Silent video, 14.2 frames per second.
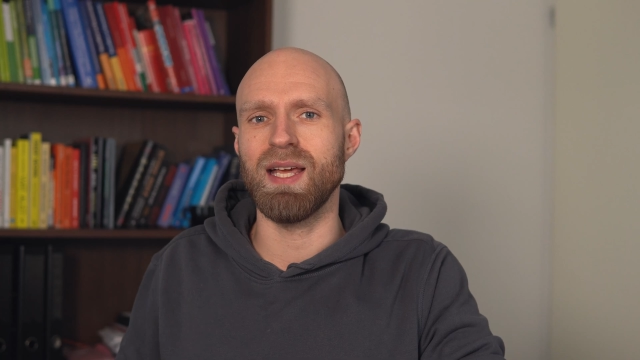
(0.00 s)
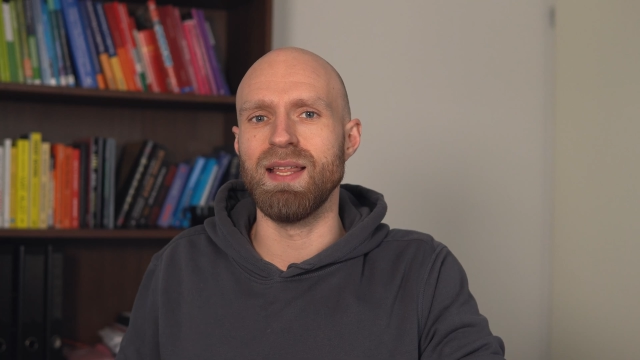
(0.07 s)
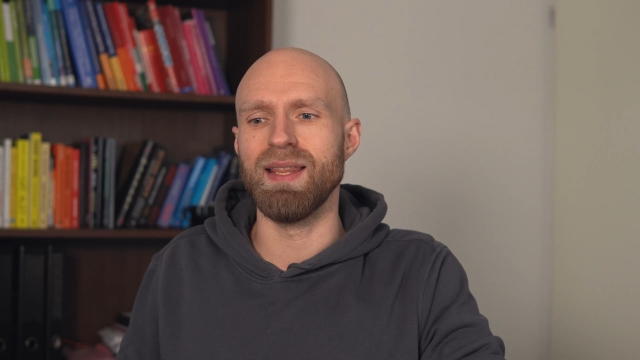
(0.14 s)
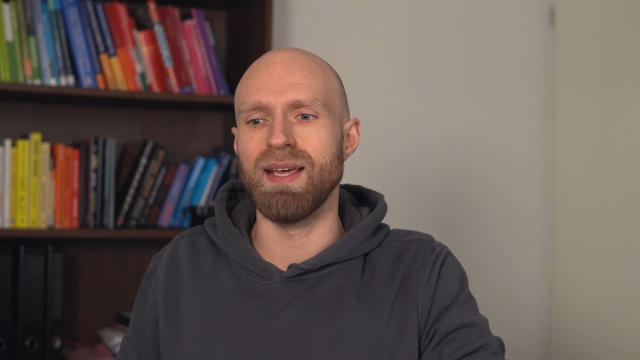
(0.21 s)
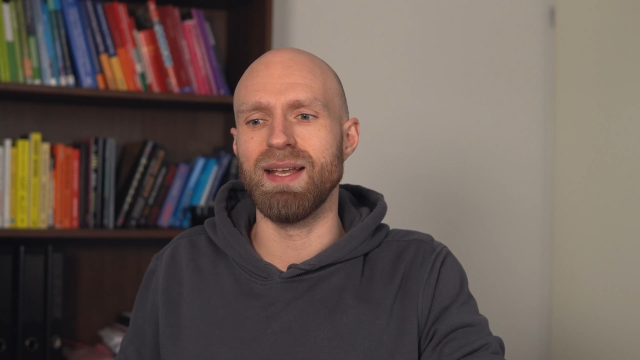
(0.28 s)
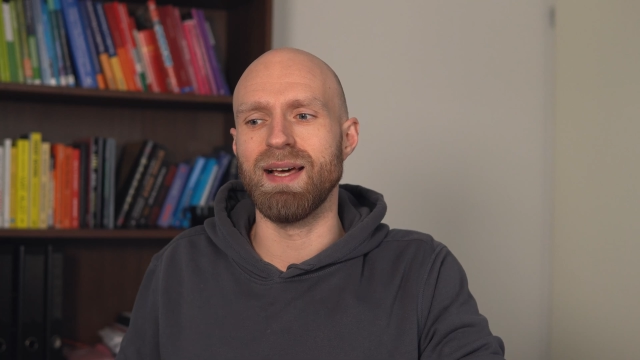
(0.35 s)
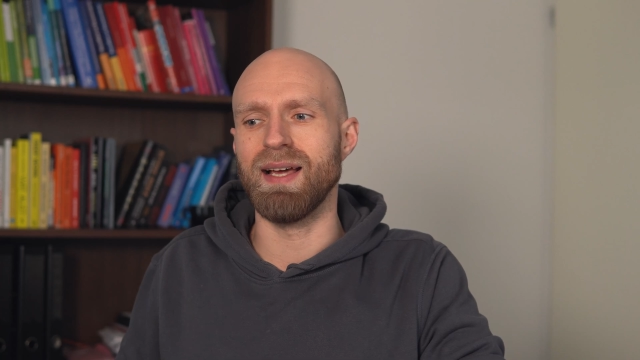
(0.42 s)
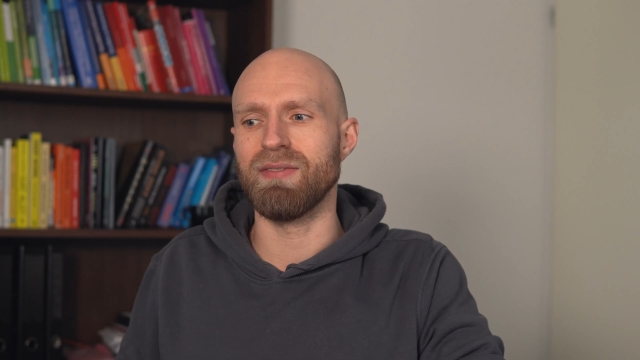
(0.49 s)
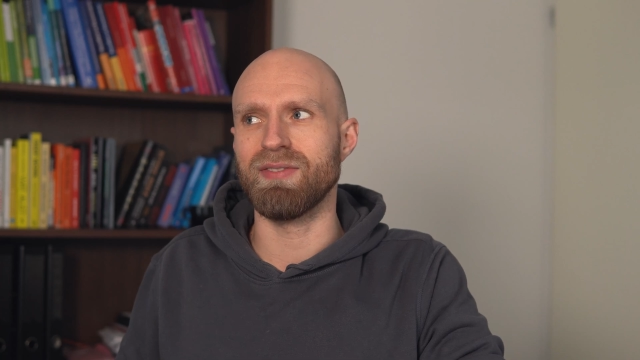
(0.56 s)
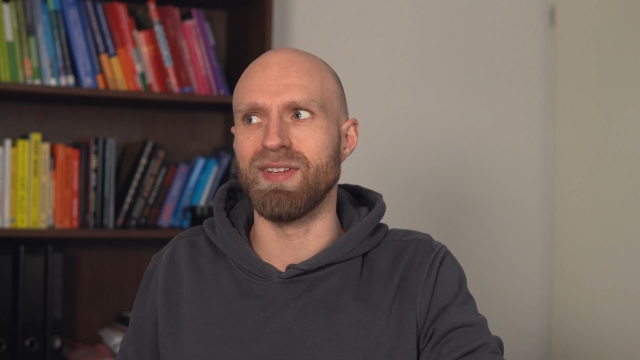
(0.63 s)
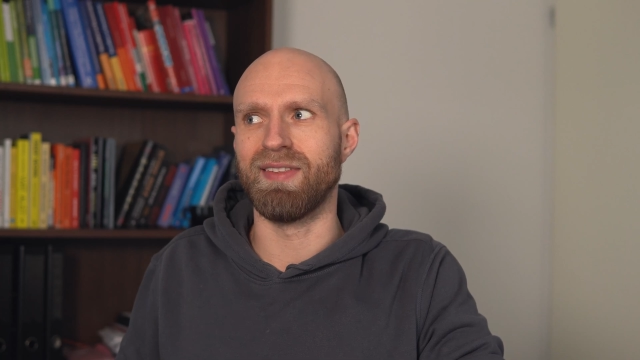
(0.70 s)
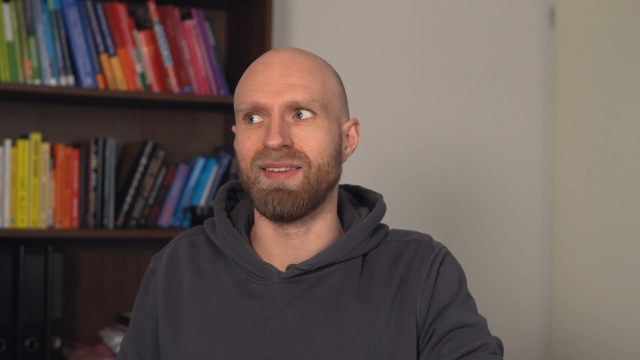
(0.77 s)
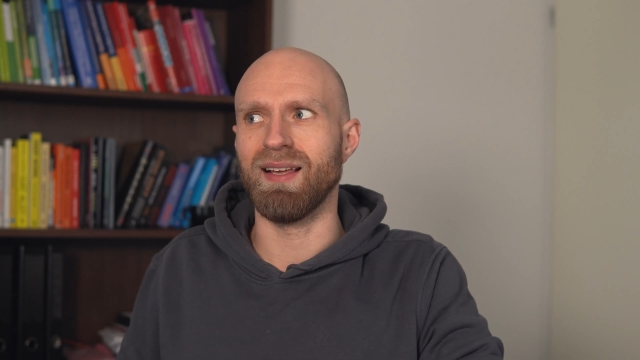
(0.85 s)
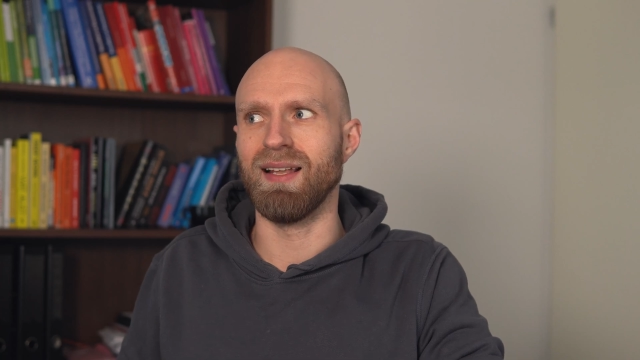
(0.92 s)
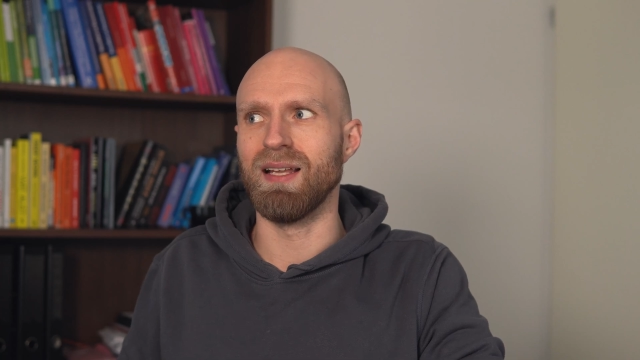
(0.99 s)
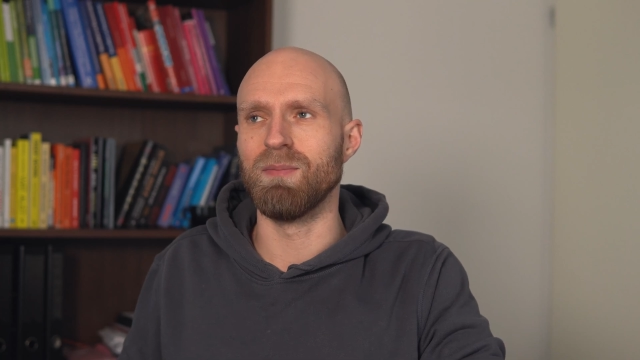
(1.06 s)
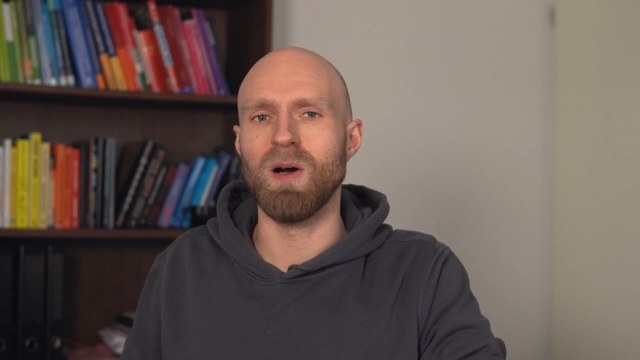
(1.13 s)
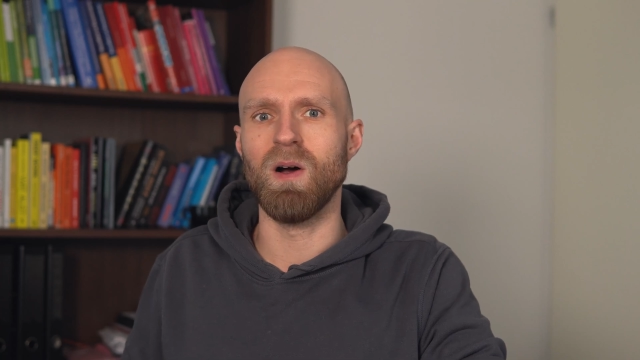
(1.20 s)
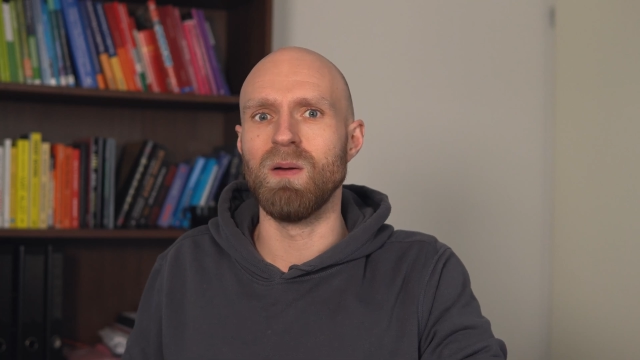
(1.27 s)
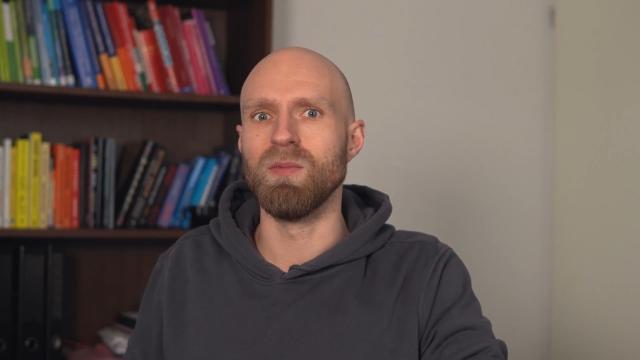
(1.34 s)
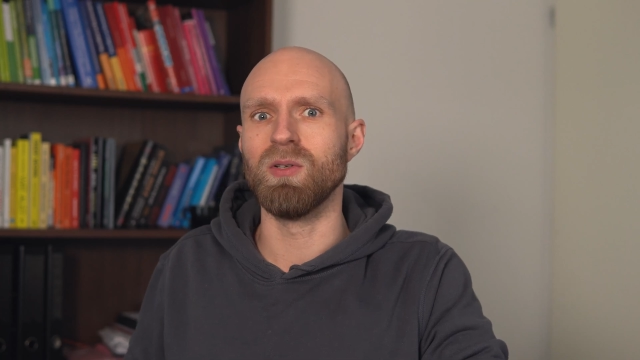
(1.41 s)
and then I have to tell him
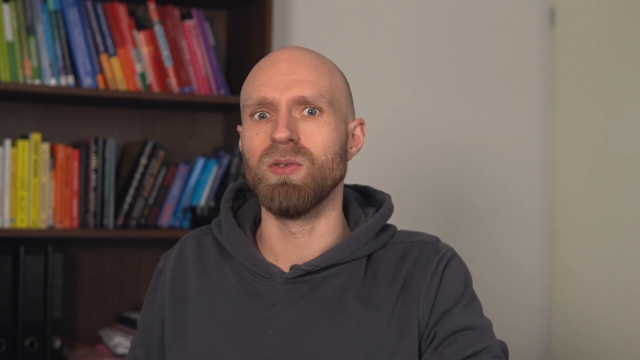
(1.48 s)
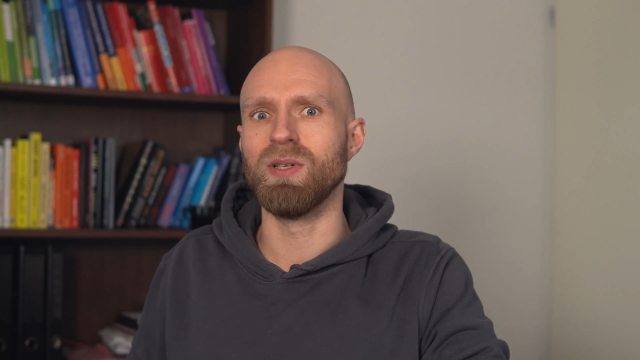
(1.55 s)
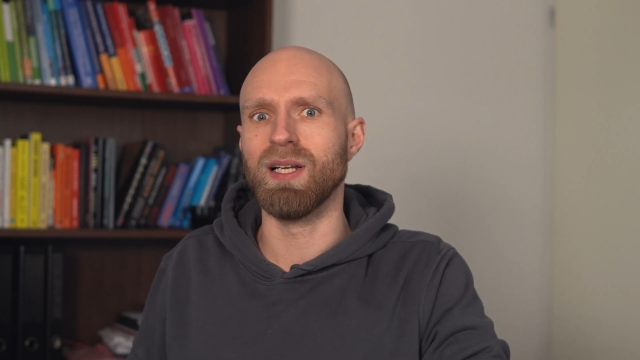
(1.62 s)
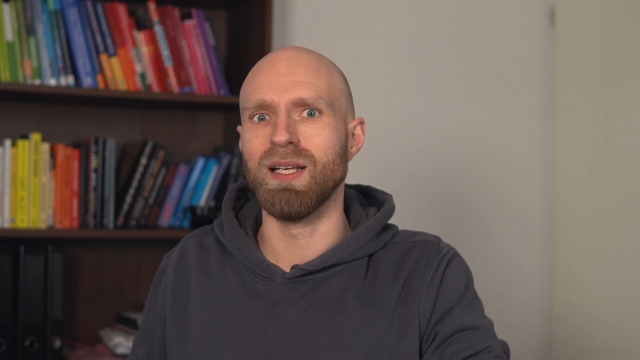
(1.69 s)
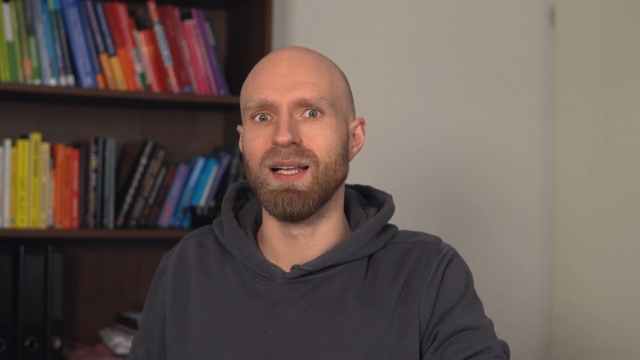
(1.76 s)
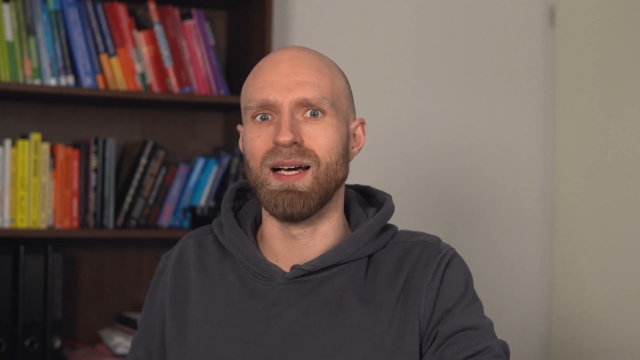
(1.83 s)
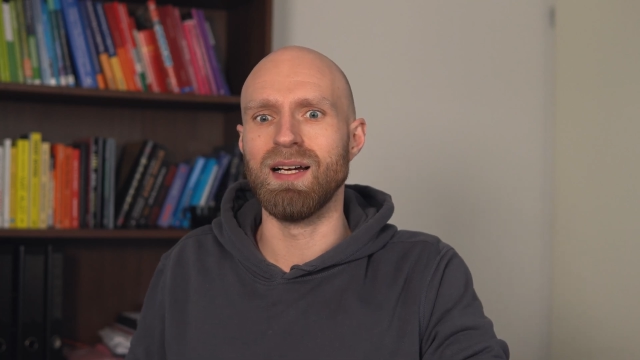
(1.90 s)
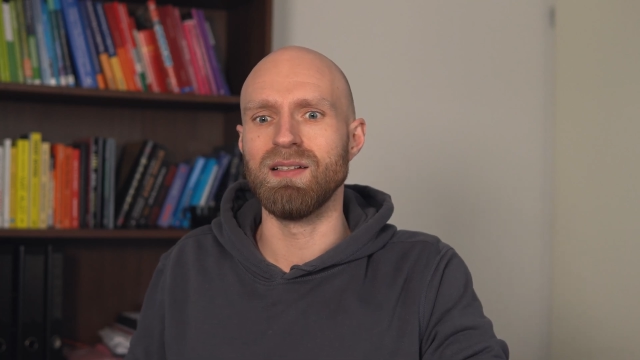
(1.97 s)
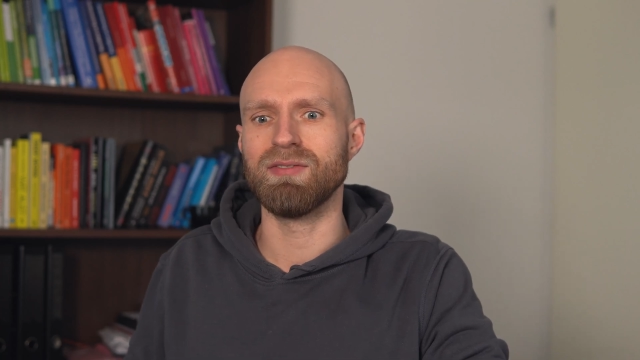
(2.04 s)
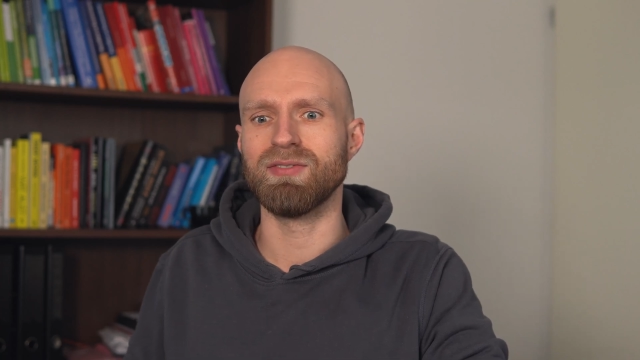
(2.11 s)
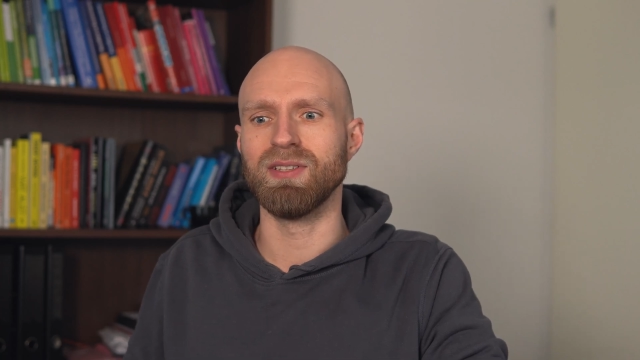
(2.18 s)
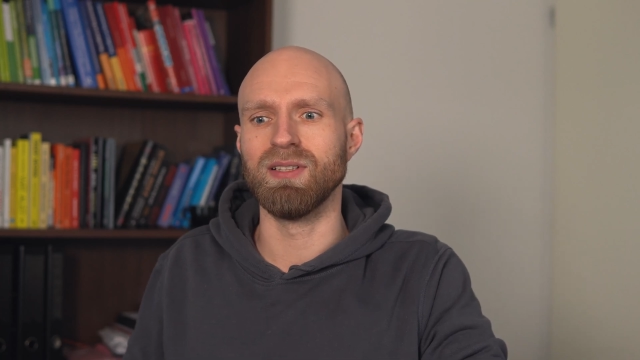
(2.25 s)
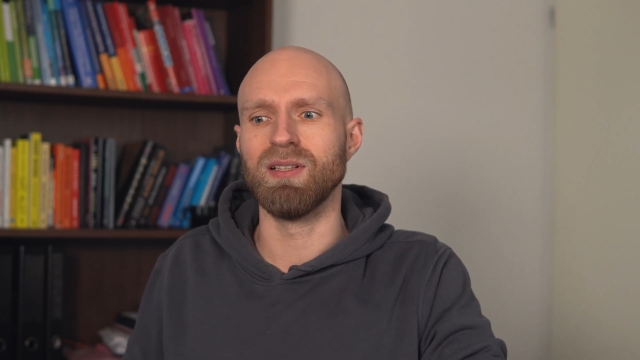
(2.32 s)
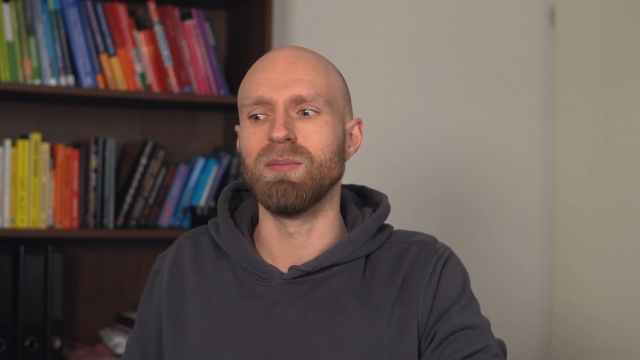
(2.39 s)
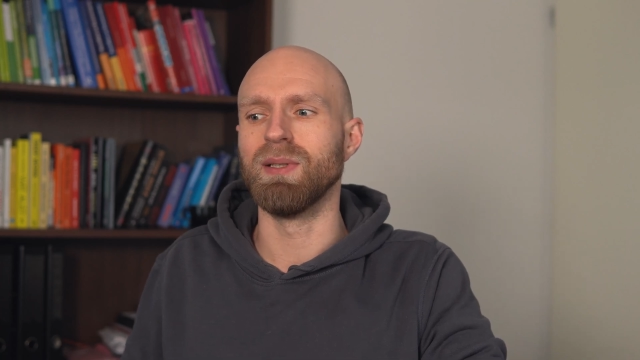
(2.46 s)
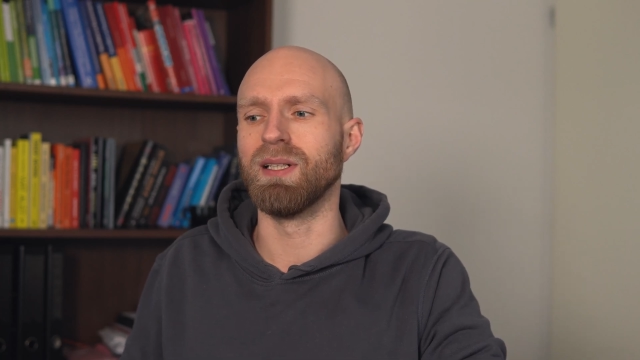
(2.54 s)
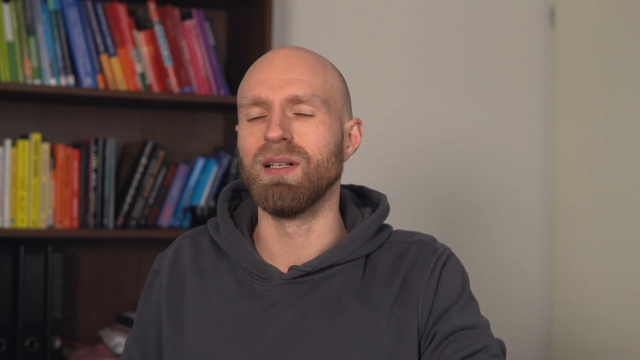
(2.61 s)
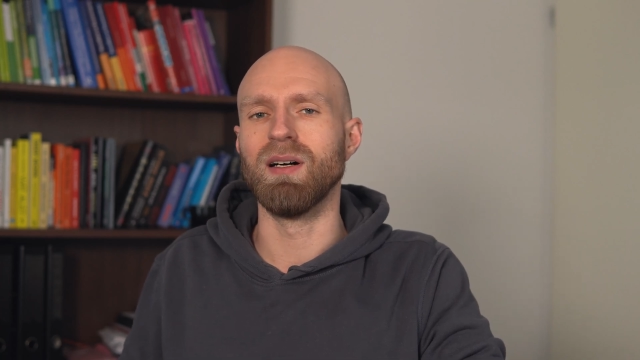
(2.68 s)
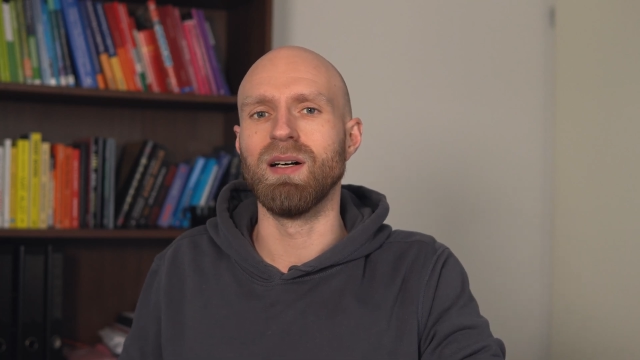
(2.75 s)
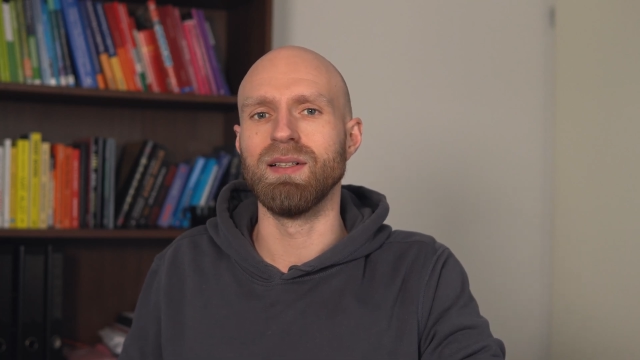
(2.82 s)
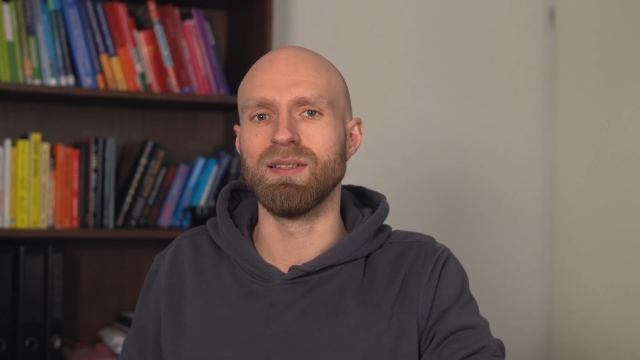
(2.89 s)
how I'm doing in life, and oh my
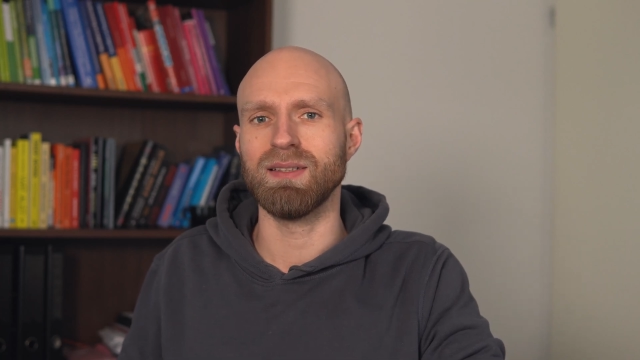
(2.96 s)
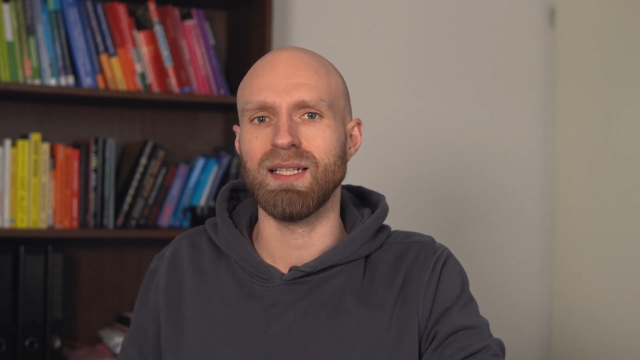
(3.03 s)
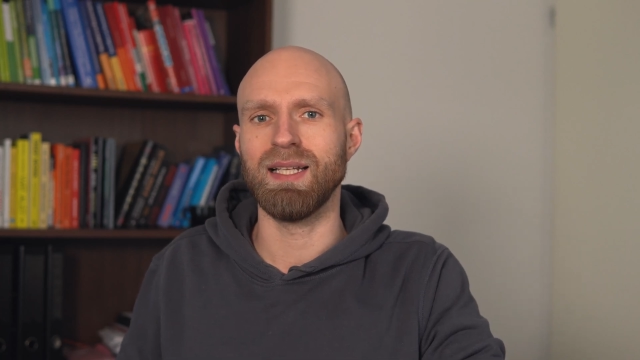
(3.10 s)
God,